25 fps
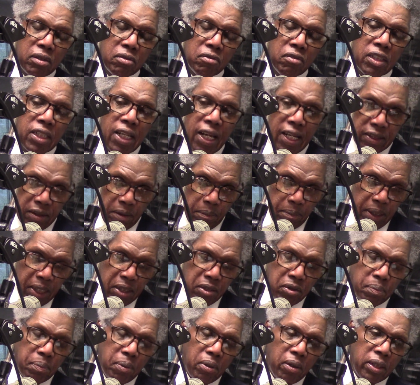who's running as a
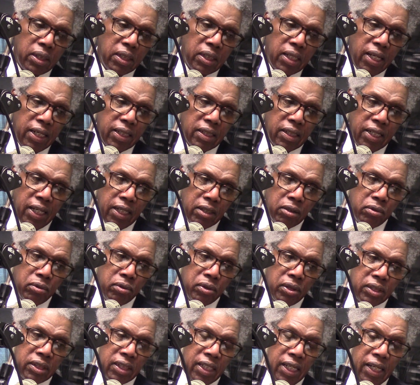major party candidate
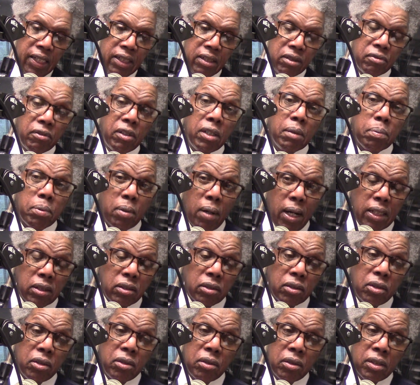who is a career
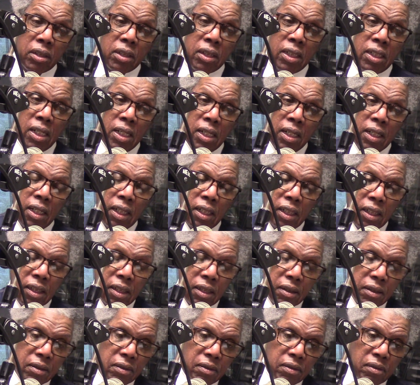prosecutor,
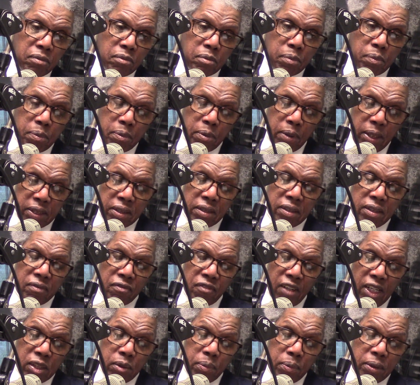
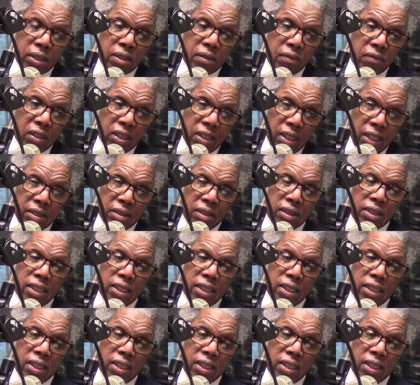president, vice president of the United